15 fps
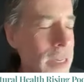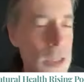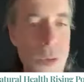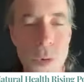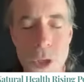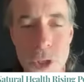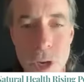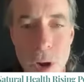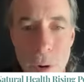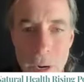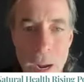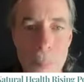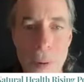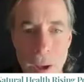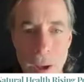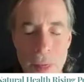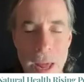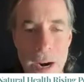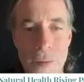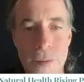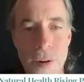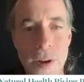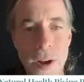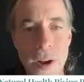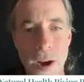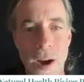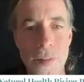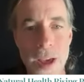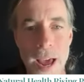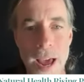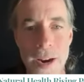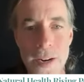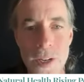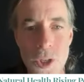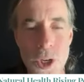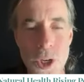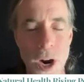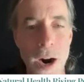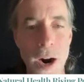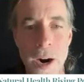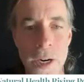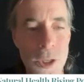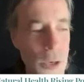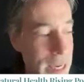So we're soaking up all that charge.